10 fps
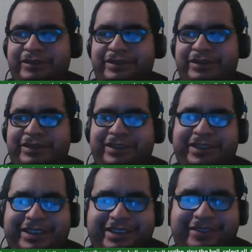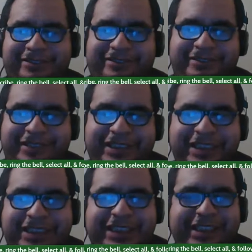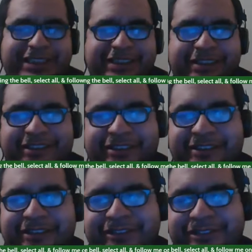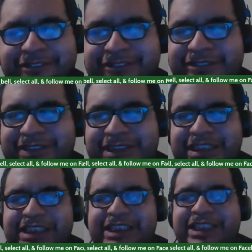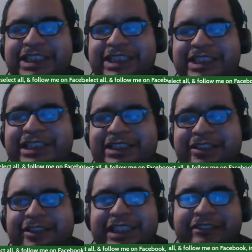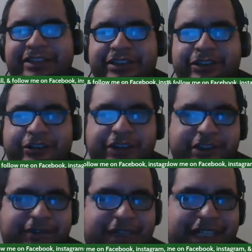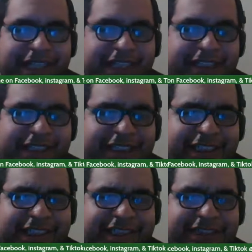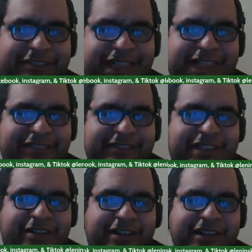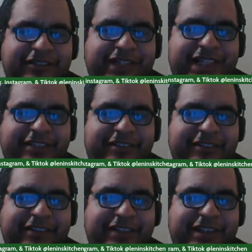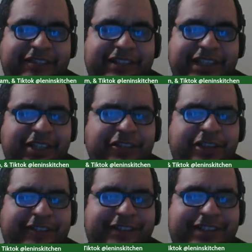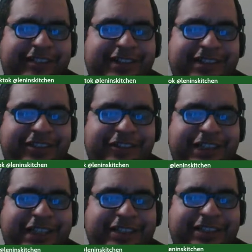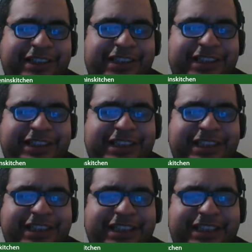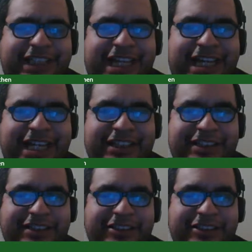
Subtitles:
So that's all you have to do. You just buy the list of items that are on the bag, you fill it up, and then you drop it off at the location it is asked to be dropped off at.